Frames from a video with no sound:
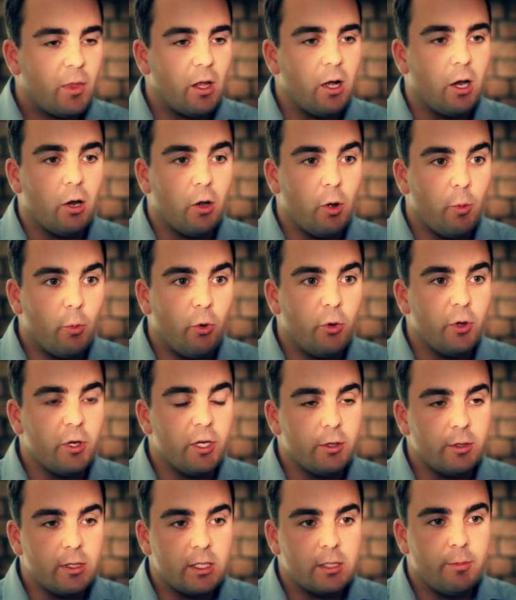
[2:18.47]
a lot more than
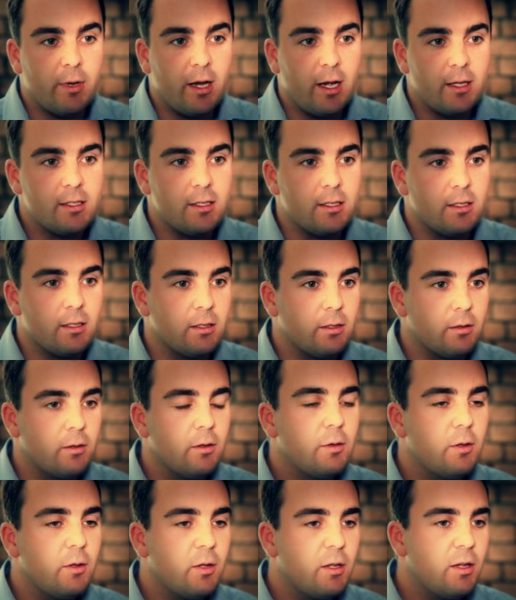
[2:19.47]
you'd expect,
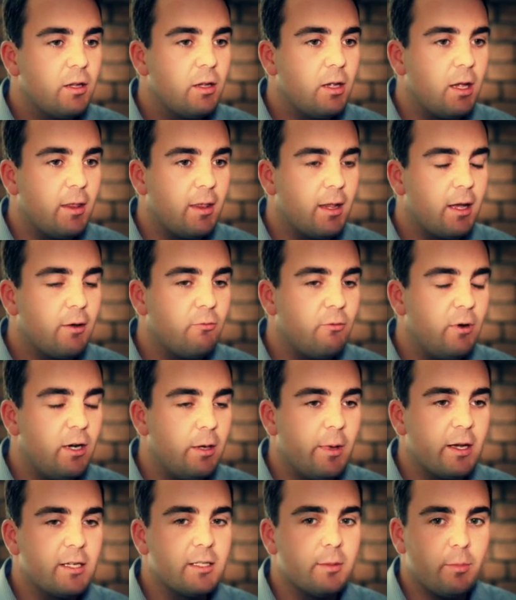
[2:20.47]
and that
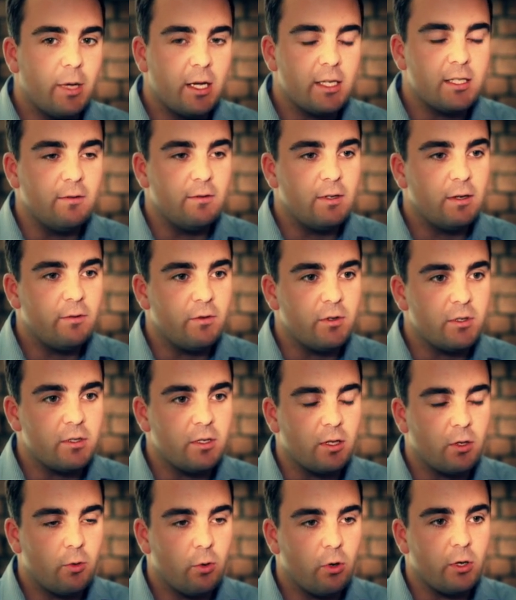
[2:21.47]
really makes a massive difference
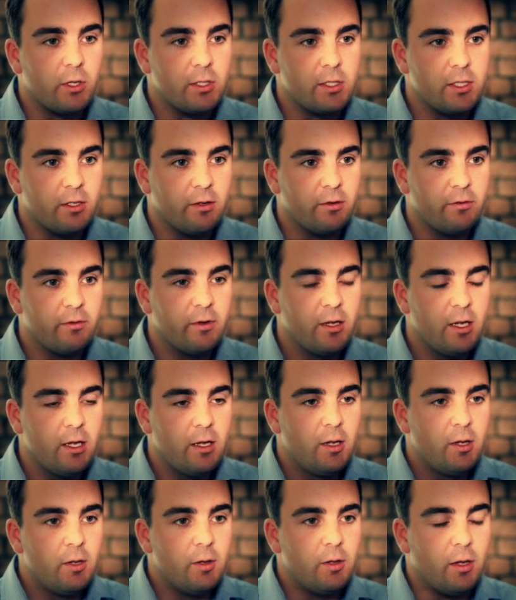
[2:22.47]
to the quality of
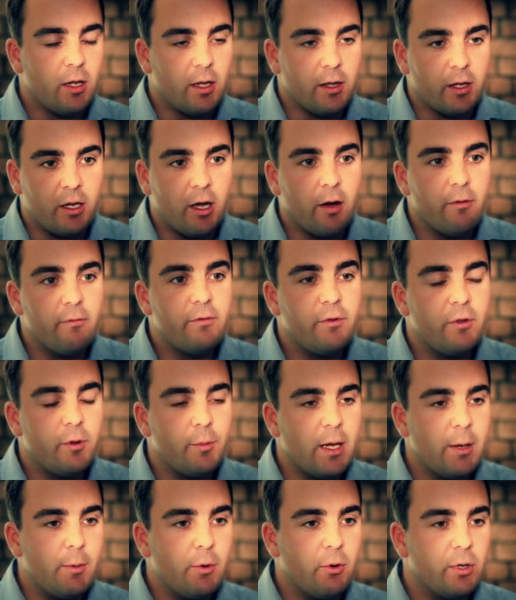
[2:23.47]
and the comfort
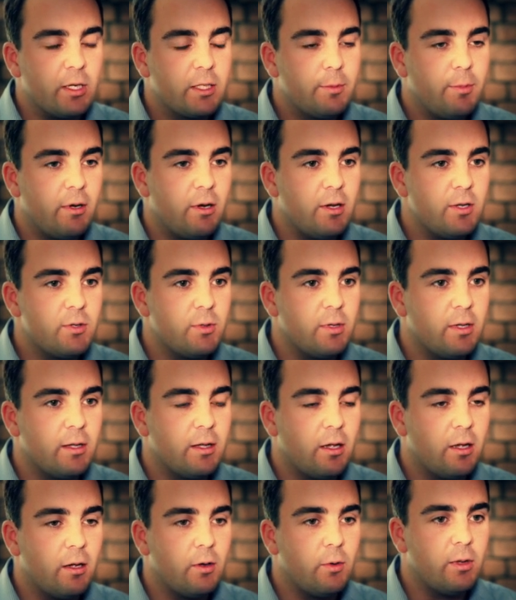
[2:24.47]
that people experience
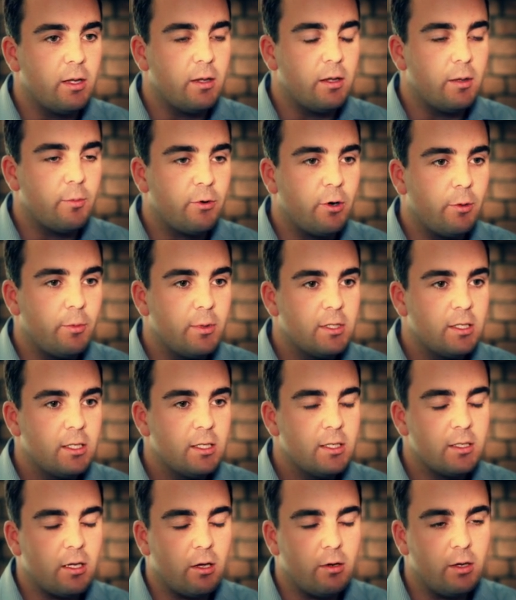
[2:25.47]
within the
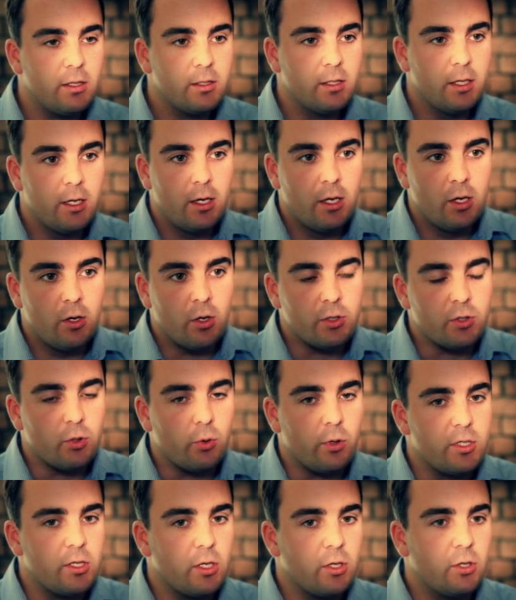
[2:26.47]
property. So it's
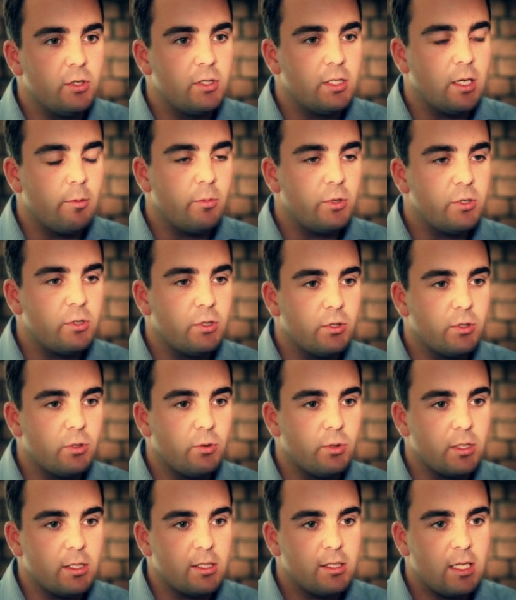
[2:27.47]
always at a good temperature, it's
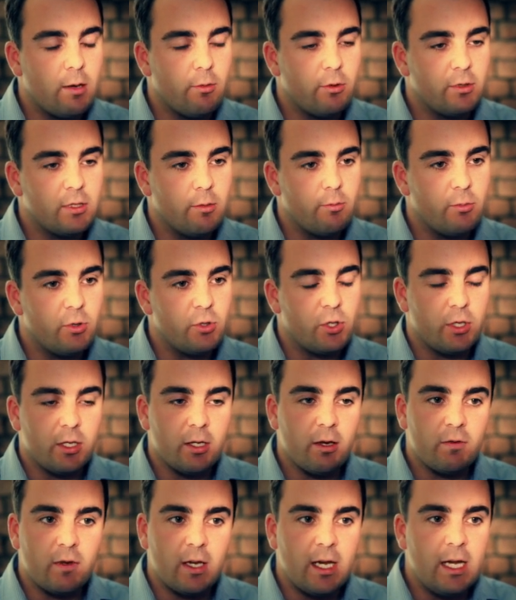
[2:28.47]
always at a stable temperature. You
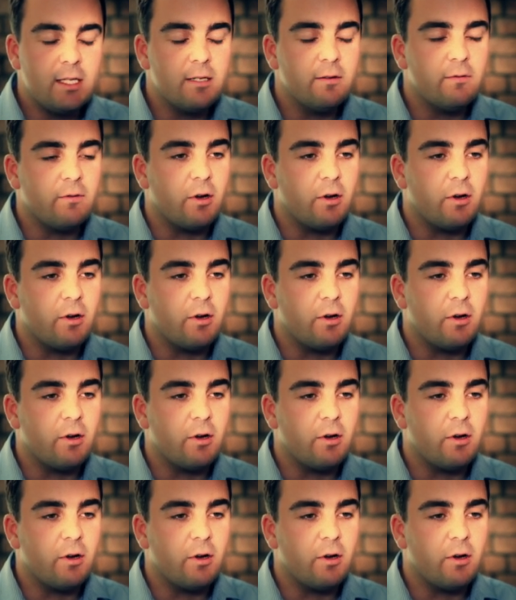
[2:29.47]
don't have to heat it